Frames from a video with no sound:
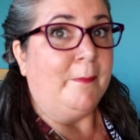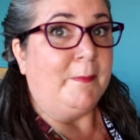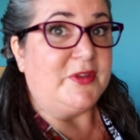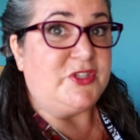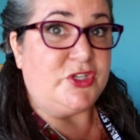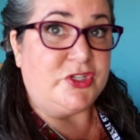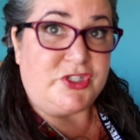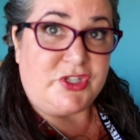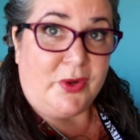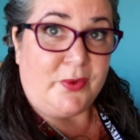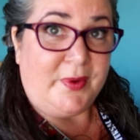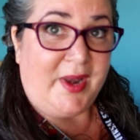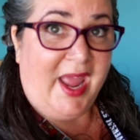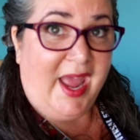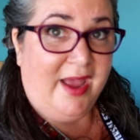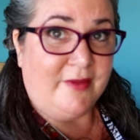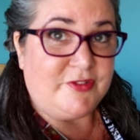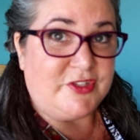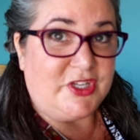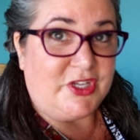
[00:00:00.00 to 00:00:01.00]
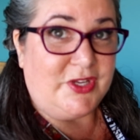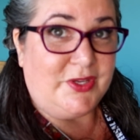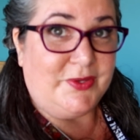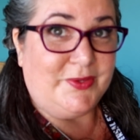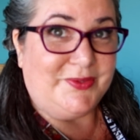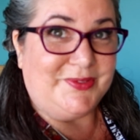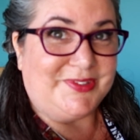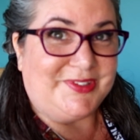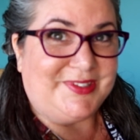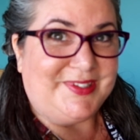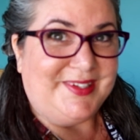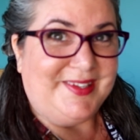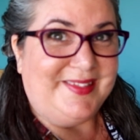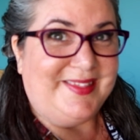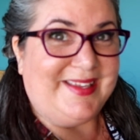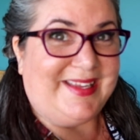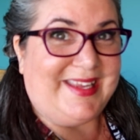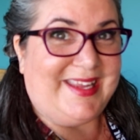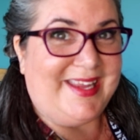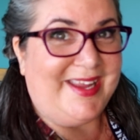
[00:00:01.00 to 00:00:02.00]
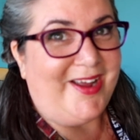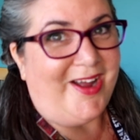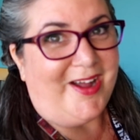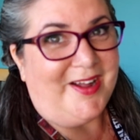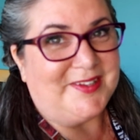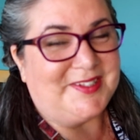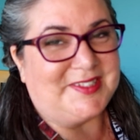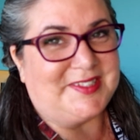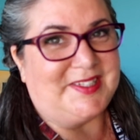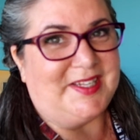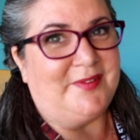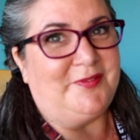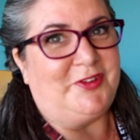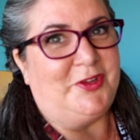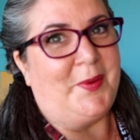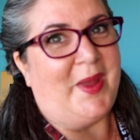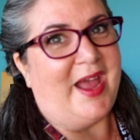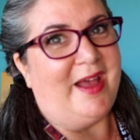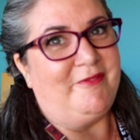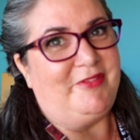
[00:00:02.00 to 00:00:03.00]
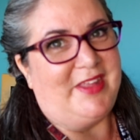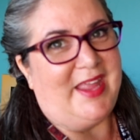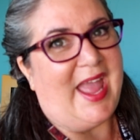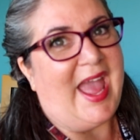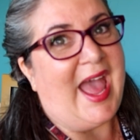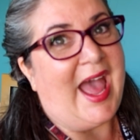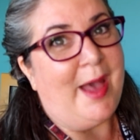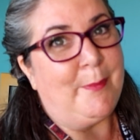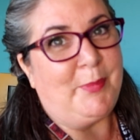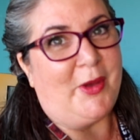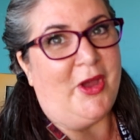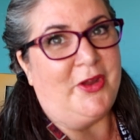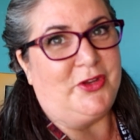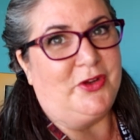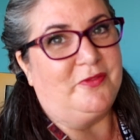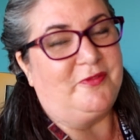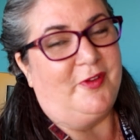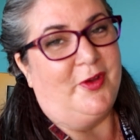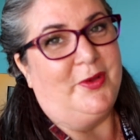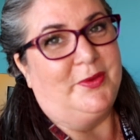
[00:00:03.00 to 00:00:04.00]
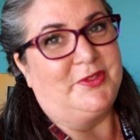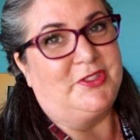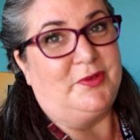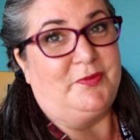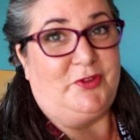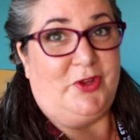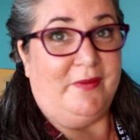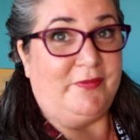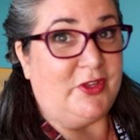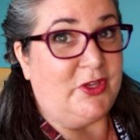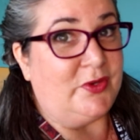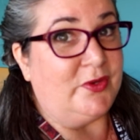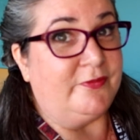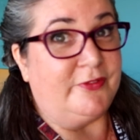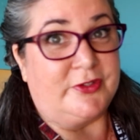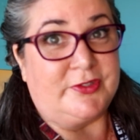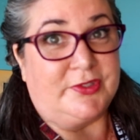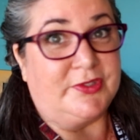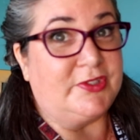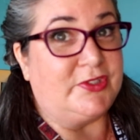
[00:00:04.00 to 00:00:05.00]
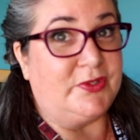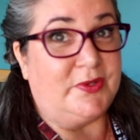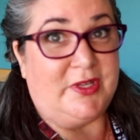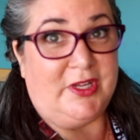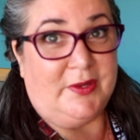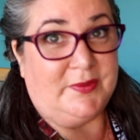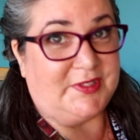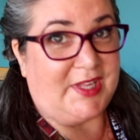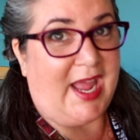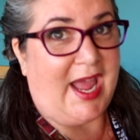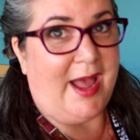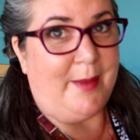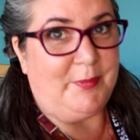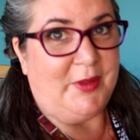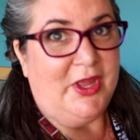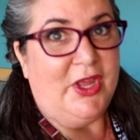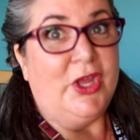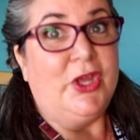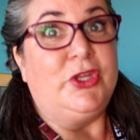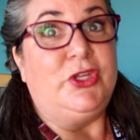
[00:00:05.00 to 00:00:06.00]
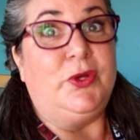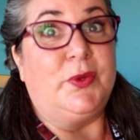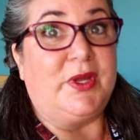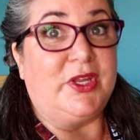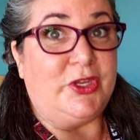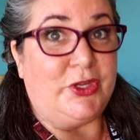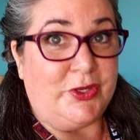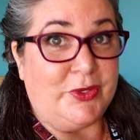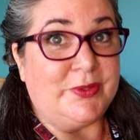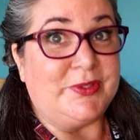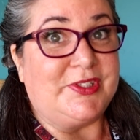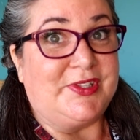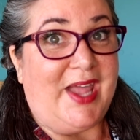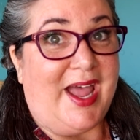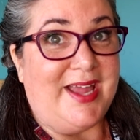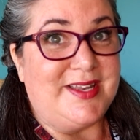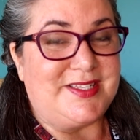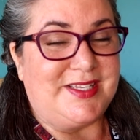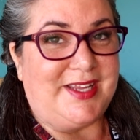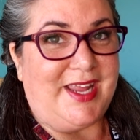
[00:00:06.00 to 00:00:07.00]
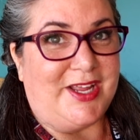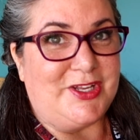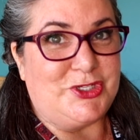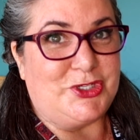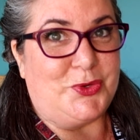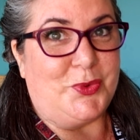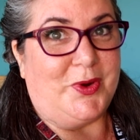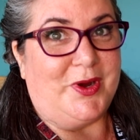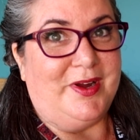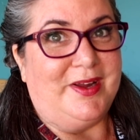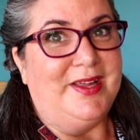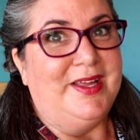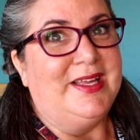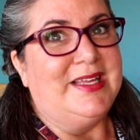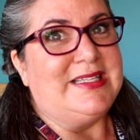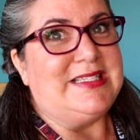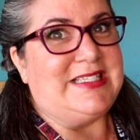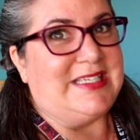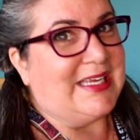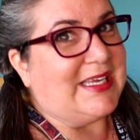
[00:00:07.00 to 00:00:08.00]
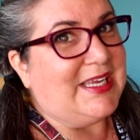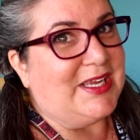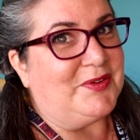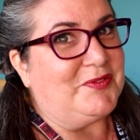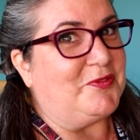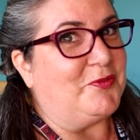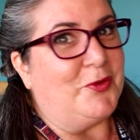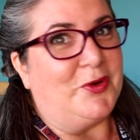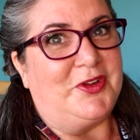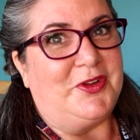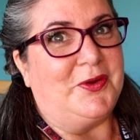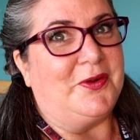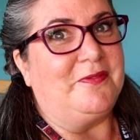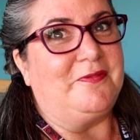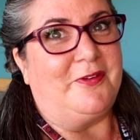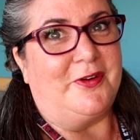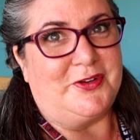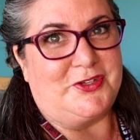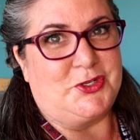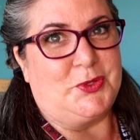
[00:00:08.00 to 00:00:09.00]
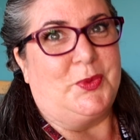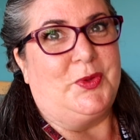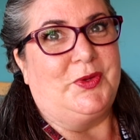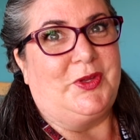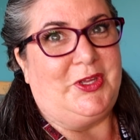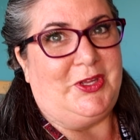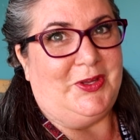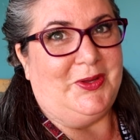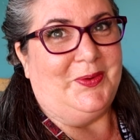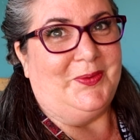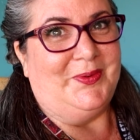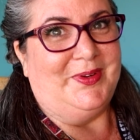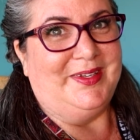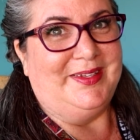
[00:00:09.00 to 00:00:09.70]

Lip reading: But you don't have to use the kiosks if you have the app on your phone. So if you have the Universal Studios app, you can use that to get your ticket for your virtual queue.